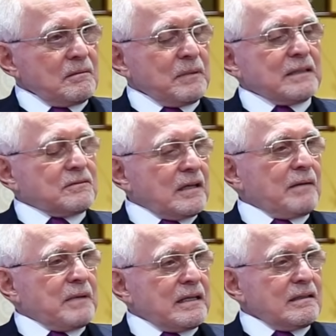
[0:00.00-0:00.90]
But
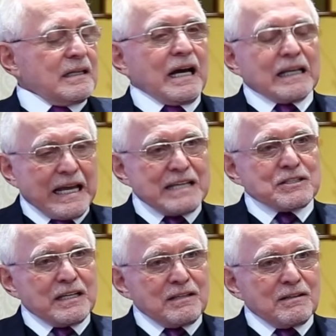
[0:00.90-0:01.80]
I mean, he got
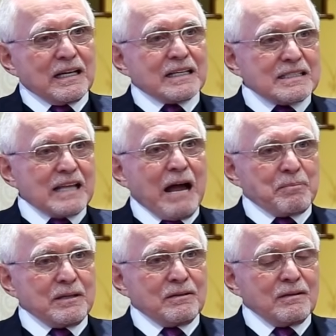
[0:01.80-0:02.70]
lazy, he got
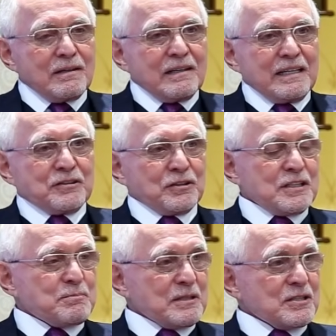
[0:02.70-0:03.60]
sloppy. He
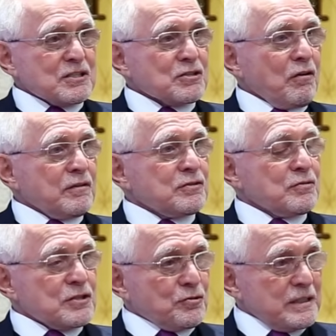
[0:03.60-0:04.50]
turned his businesses over
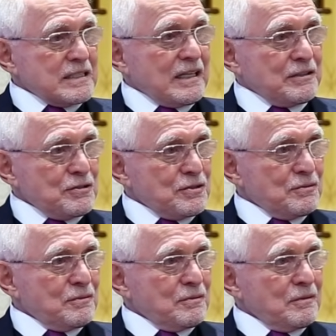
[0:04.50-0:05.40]
to his three
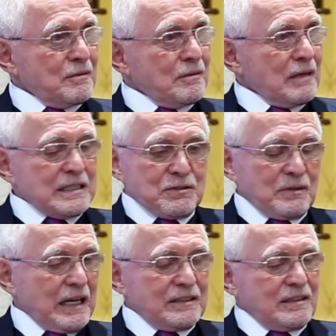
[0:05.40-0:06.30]
sons I said,
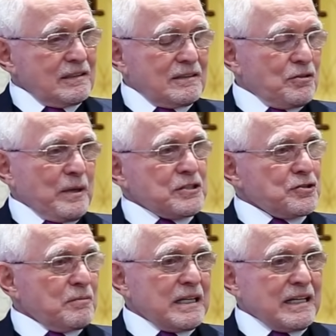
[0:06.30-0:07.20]
well, I, you
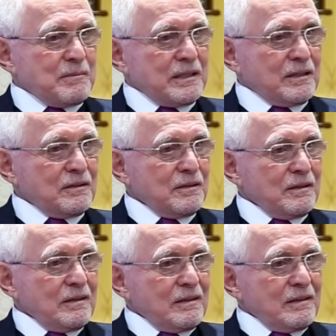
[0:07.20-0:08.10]
wasted your money coming here.
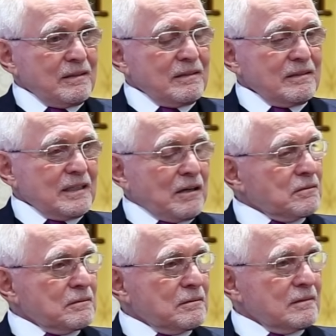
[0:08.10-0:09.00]
You
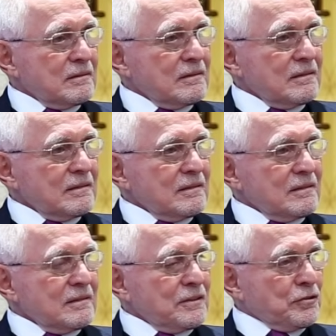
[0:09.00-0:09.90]
know,
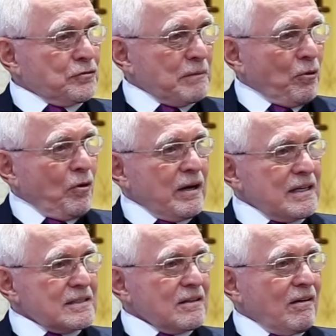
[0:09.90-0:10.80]
your three
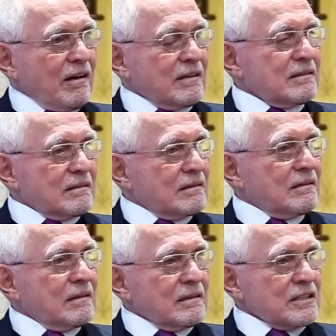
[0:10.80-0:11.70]
boys aren't
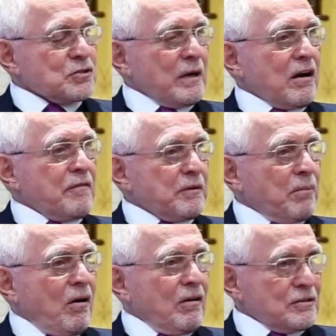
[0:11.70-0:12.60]
the sweat off your
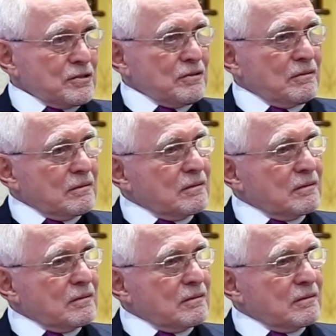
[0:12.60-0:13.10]
balls.